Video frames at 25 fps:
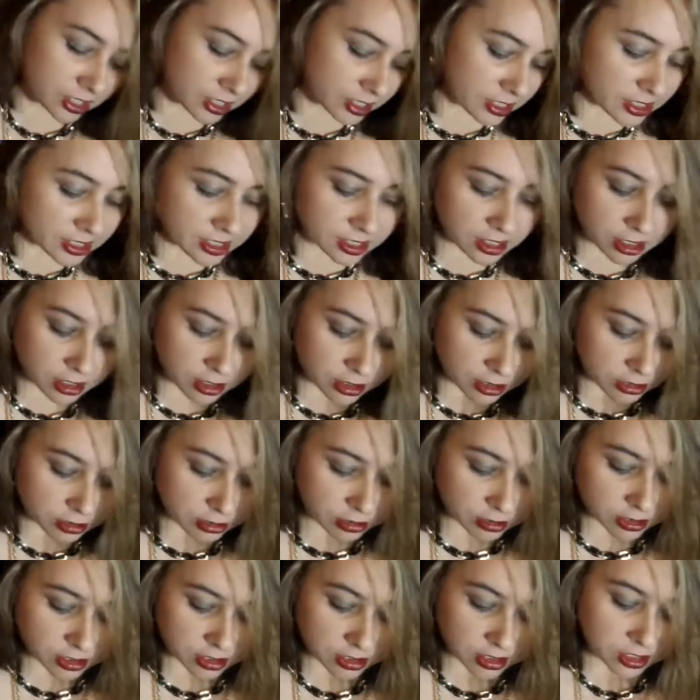So
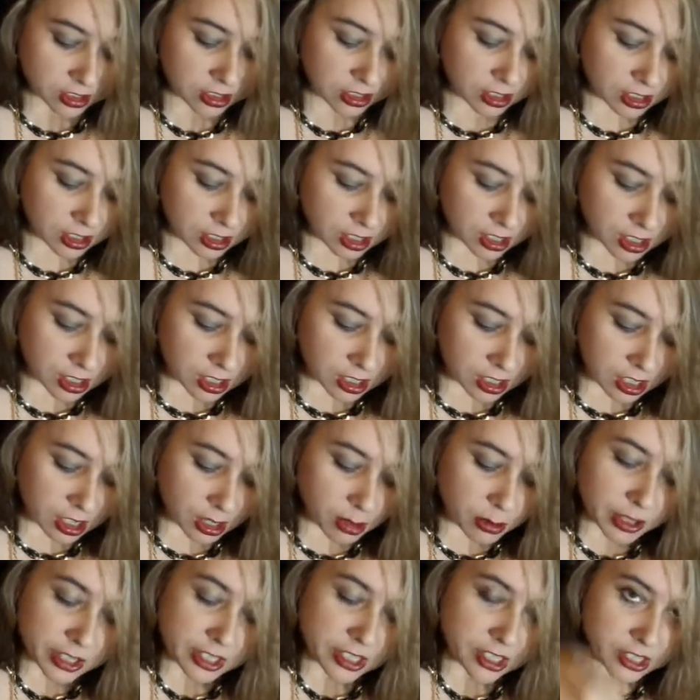
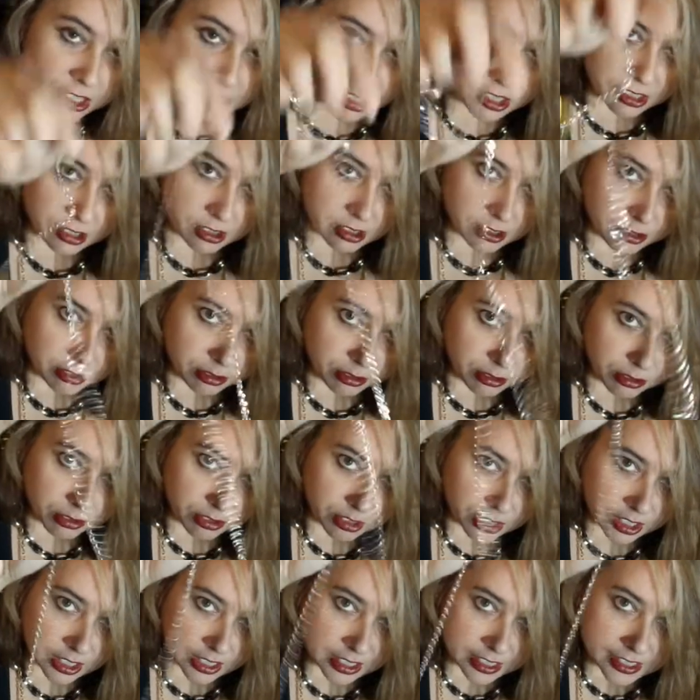I want you to
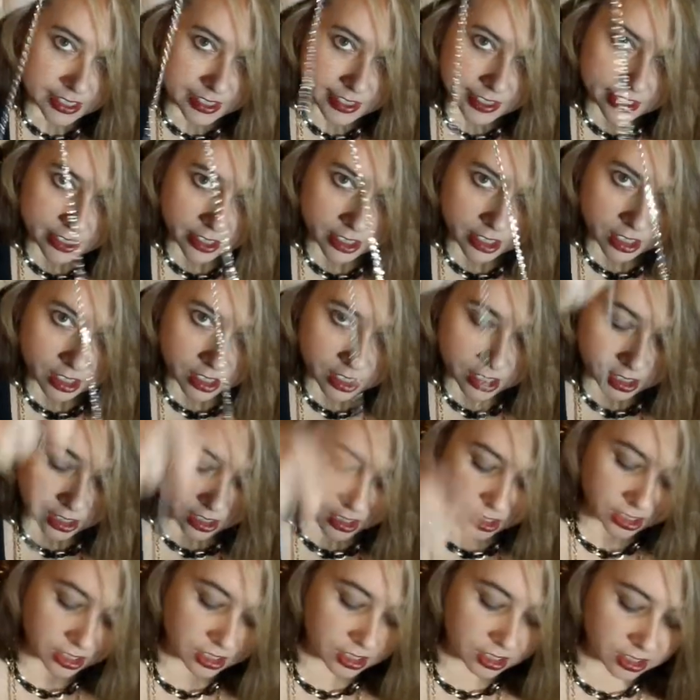consider
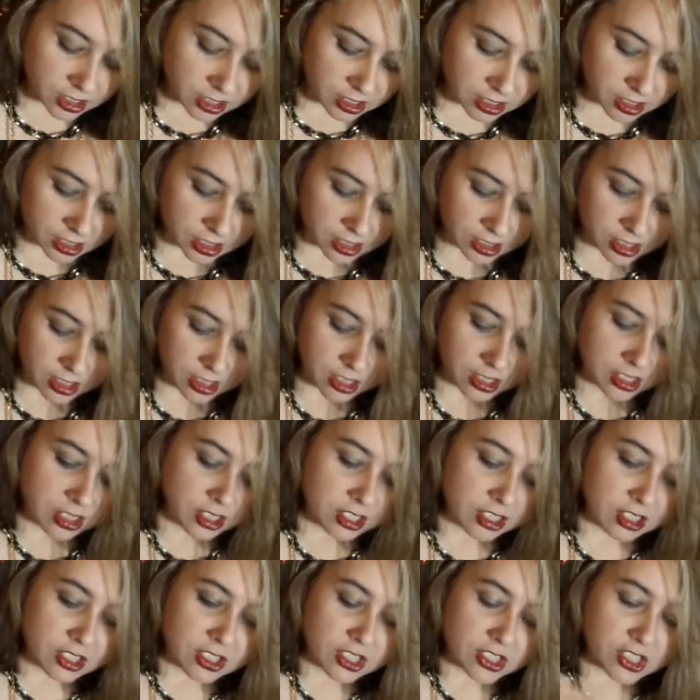
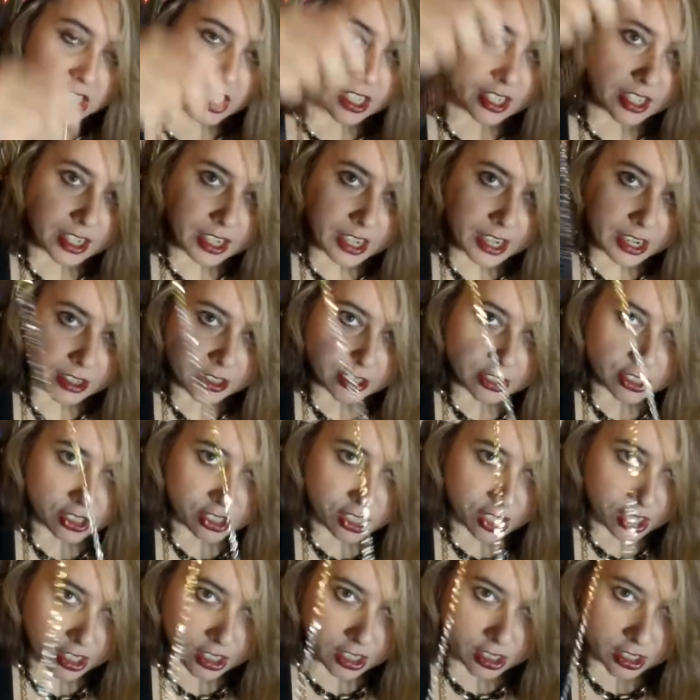checking out
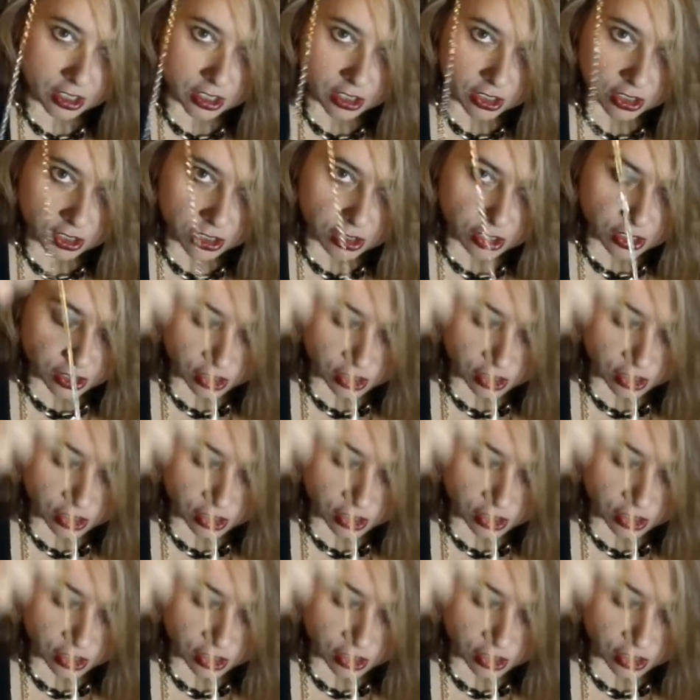Chainge.